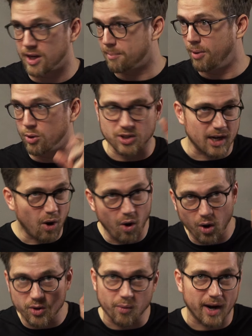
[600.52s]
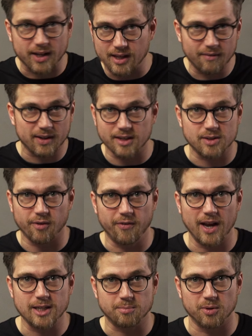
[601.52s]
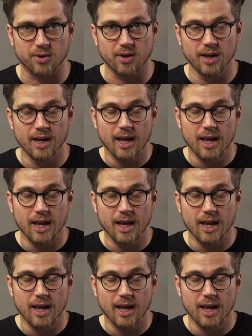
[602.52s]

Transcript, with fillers: it posted all your activities to Facebook.